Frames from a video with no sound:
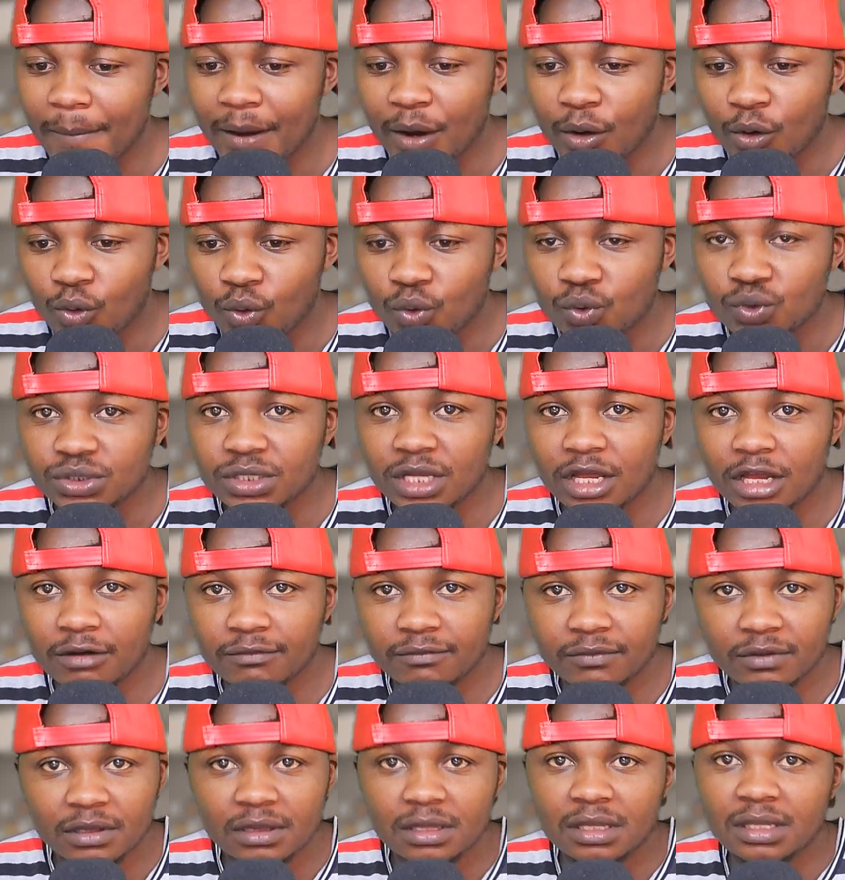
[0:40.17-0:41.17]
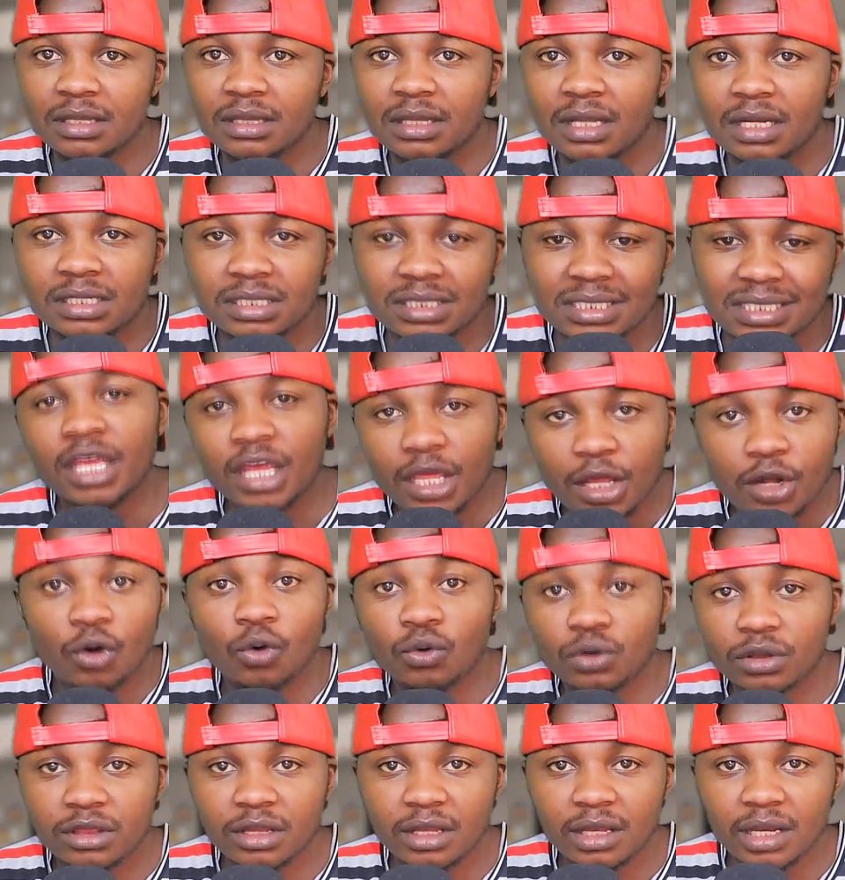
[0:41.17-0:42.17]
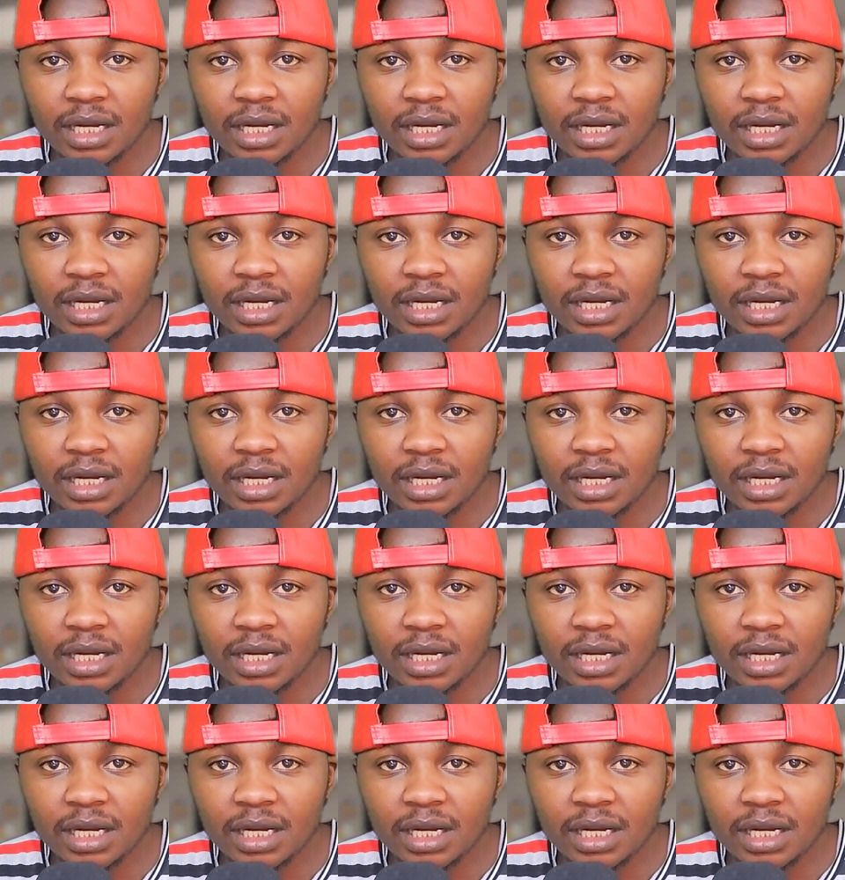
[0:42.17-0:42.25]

because everything that he wrote